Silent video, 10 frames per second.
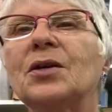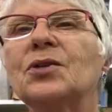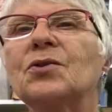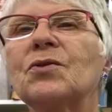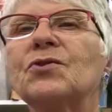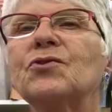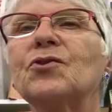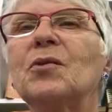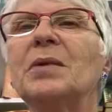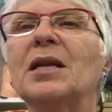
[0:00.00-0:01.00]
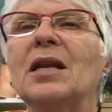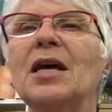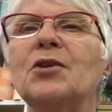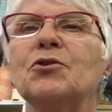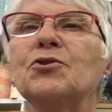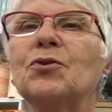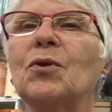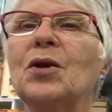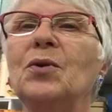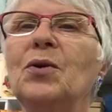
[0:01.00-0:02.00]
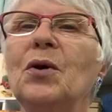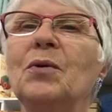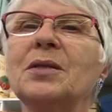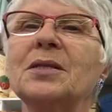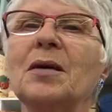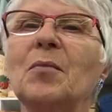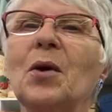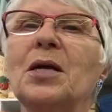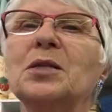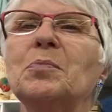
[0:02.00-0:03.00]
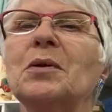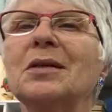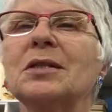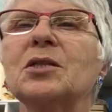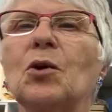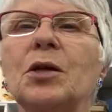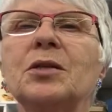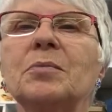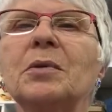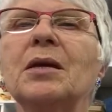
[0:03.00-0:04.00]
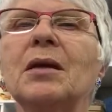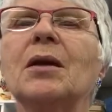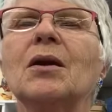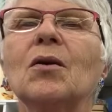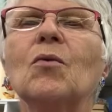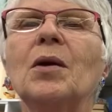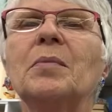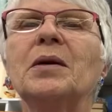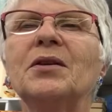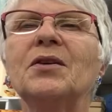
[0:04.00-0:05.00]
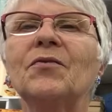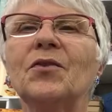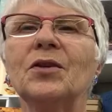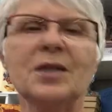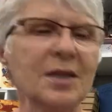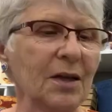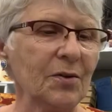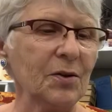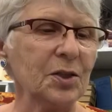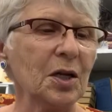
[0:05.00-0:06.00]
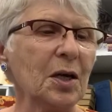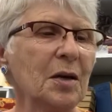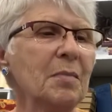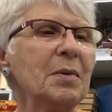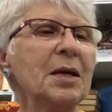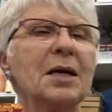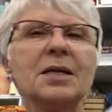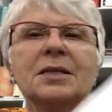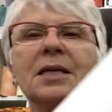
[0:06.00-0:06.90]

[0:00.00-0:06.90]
So this is going to be like the story you know in some ways, but it's going to be quite a bit different in others because